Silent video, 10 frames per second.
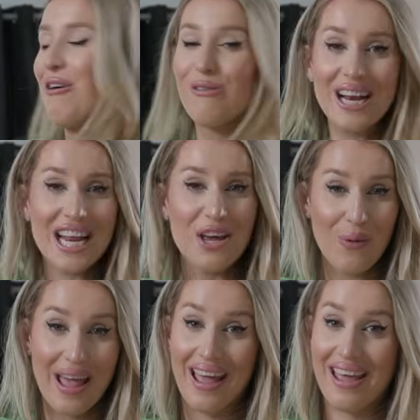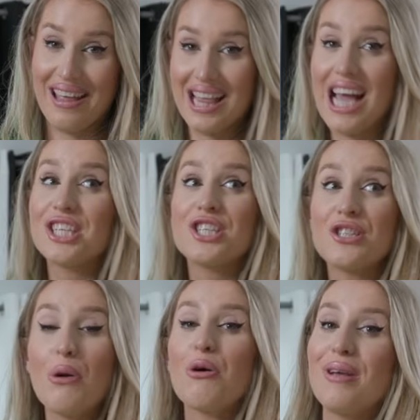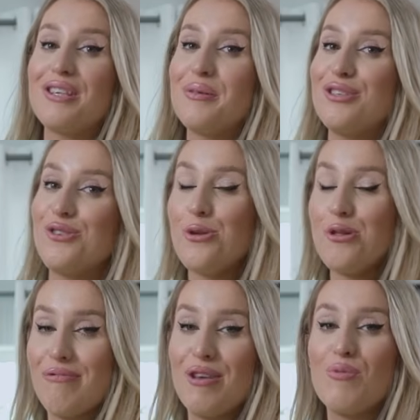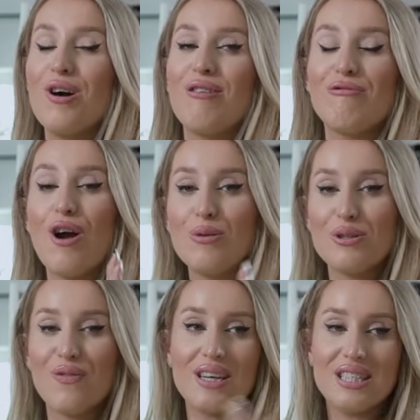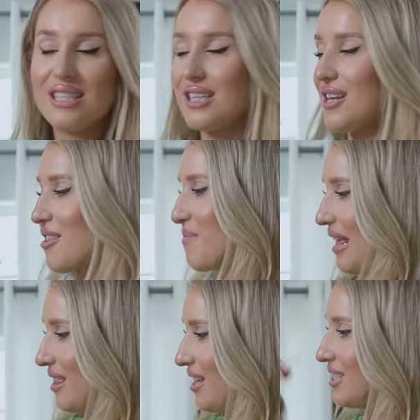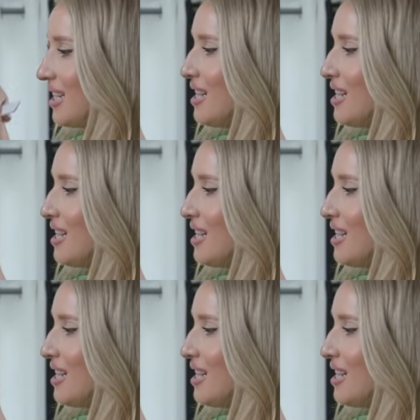Really quick. That is so quick to install 3 rows versus another method.